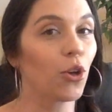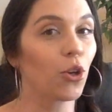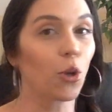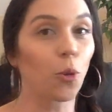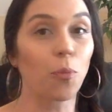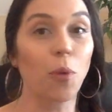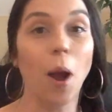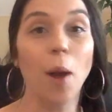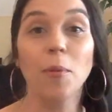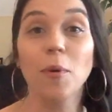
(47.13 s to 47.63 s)

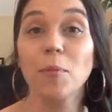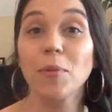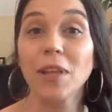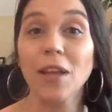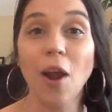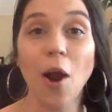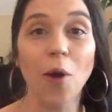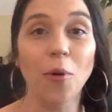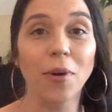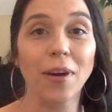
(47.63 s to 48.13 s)
You're
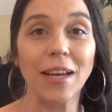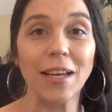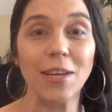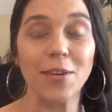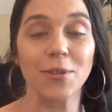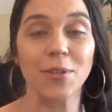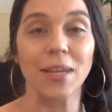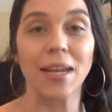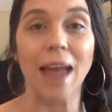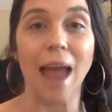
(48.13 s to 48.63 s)
probably already
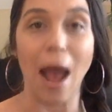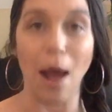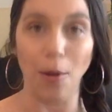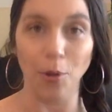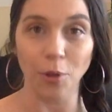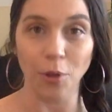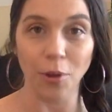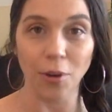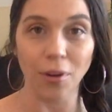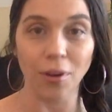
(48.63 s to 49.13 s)
using
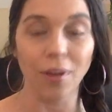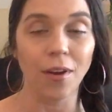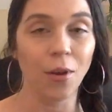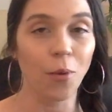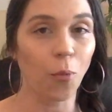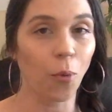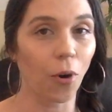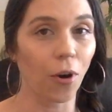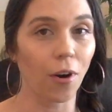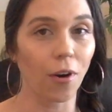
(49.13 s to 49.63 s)
Outlook,
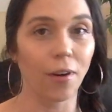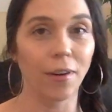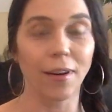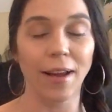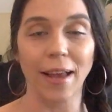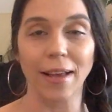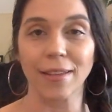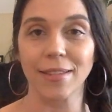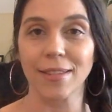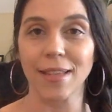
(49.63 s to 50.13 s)

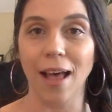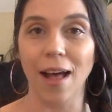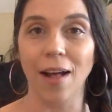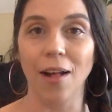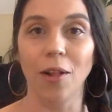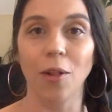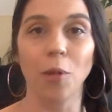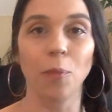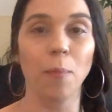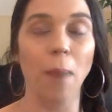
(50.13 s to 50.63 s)
Word,
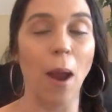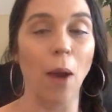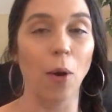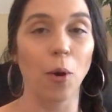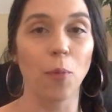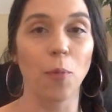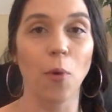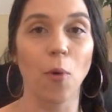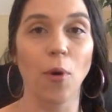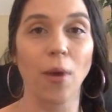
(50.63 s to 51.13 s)
Excel,
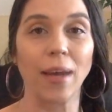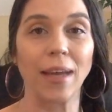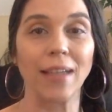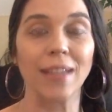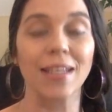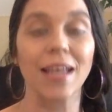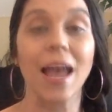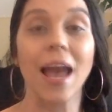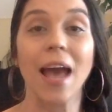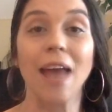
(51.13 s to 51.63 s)

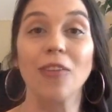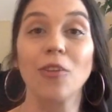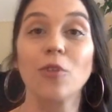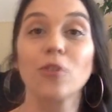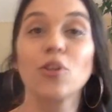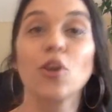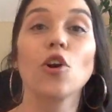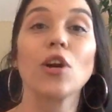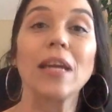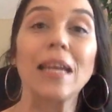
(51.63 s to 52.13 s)
PowerPoint, and
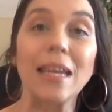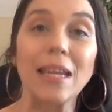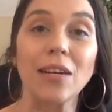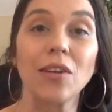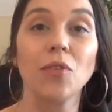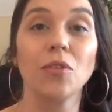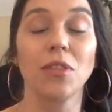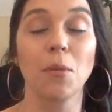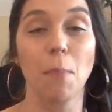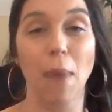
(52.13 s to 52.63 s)
those are
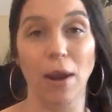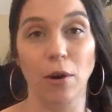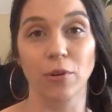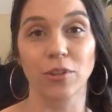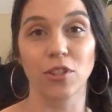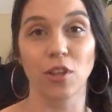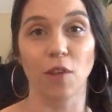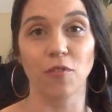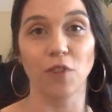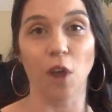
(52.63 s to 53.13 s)
in the
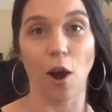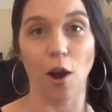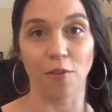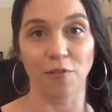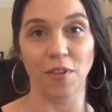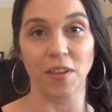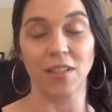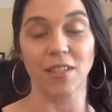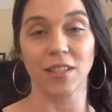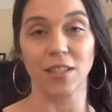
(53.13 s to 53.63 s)
Microsoft
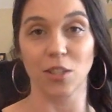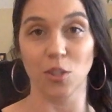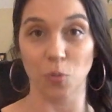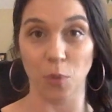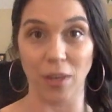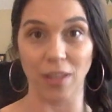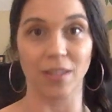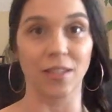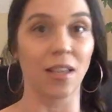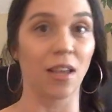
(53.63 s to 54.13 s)
Office
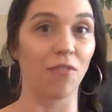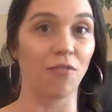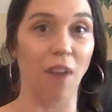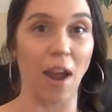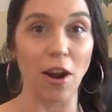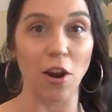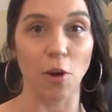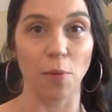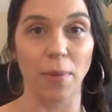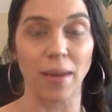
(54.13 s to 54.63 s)
Suites
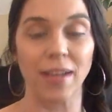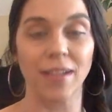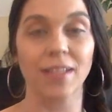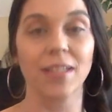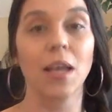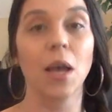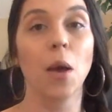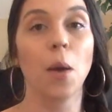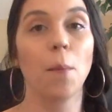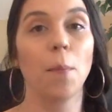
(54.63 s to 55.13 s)

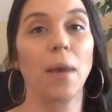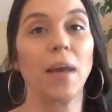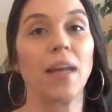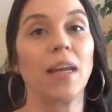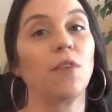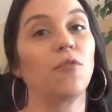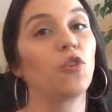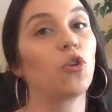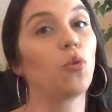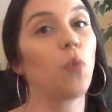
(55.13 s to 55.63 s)
environment.
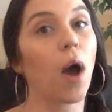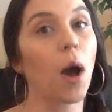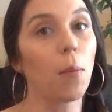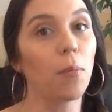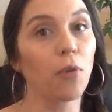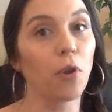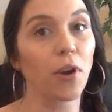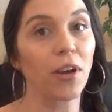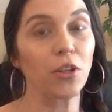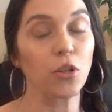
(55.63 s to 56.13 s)
But if you
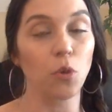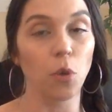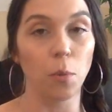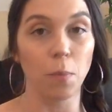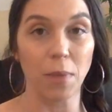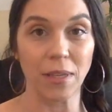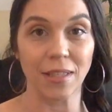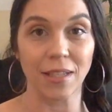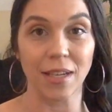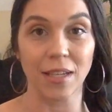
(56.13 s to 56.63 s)
upgrade to a
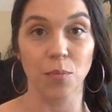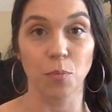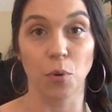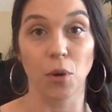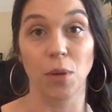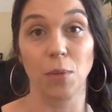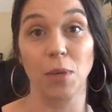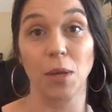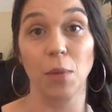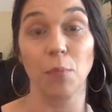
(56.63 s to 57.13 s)
business
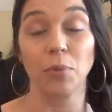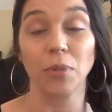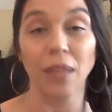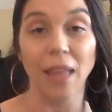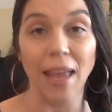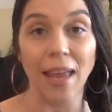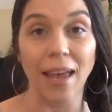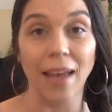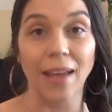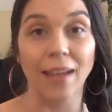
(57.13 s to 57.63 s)
premium
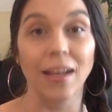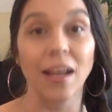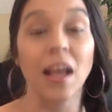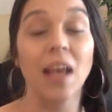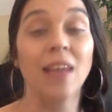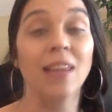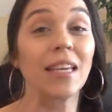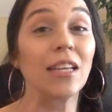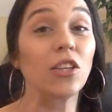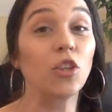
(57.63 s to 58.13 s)
plan,
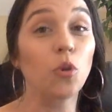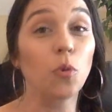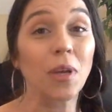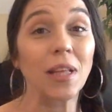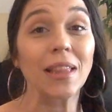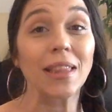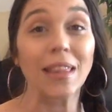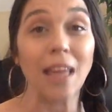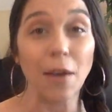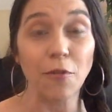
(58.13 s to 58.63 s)
then you
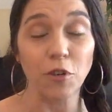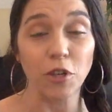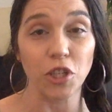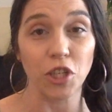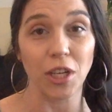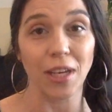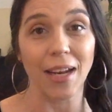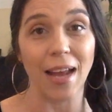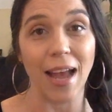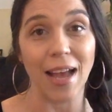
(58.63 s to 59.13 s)
can
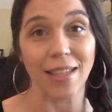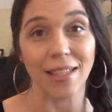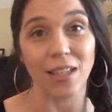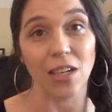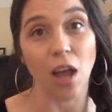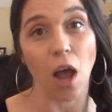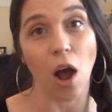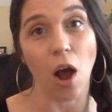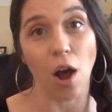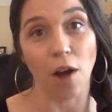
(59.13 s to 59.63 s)
leverage it as
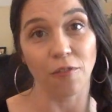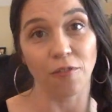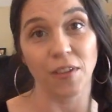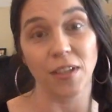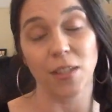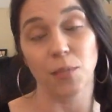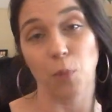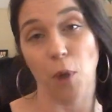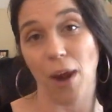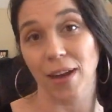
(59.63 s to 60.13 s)
an
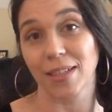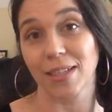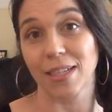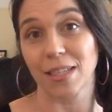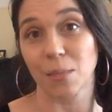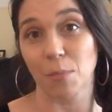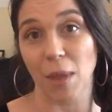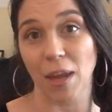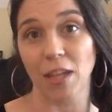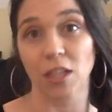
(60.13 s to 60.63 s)
office
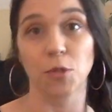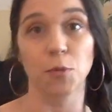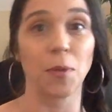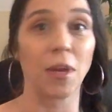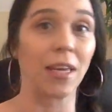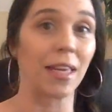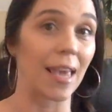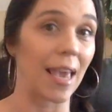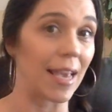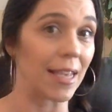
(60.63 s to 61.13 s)
practice
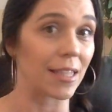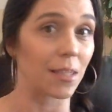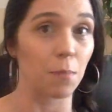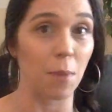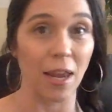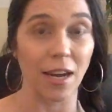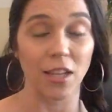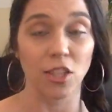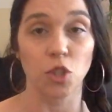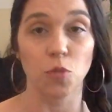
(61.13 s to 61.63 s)
management, case
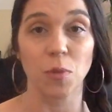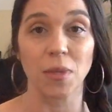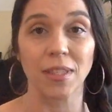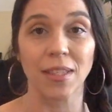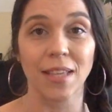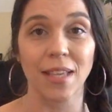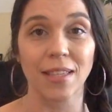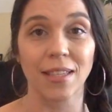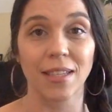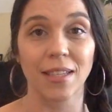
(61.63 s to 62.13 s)
management
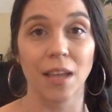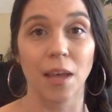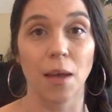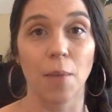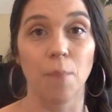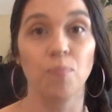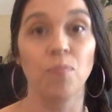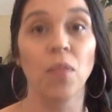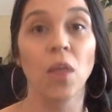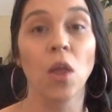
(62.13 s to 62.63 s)
system